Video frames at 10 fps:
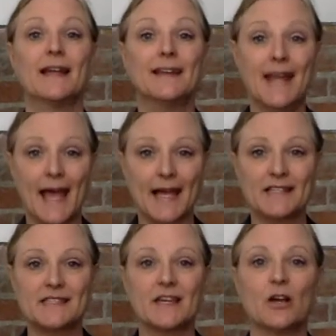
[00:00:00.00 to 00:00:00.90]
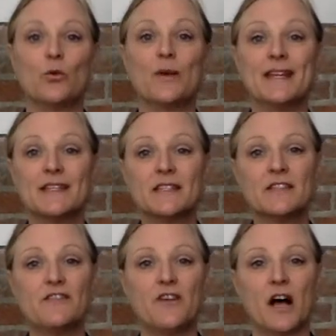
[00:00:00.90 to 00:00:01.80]
Next, we need to
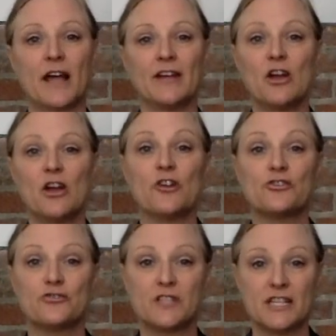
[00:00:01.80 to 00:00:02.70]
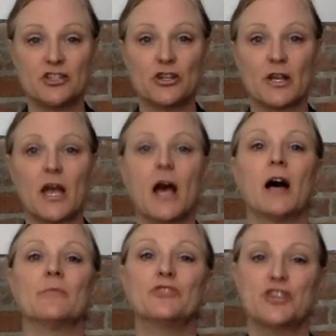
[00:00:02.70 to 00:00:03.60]
define our strategic
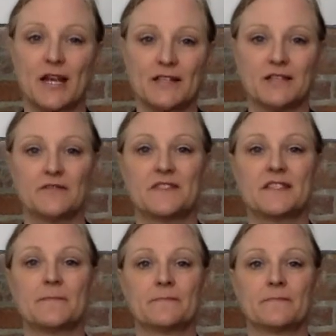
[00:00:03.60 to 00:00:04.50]
objectives.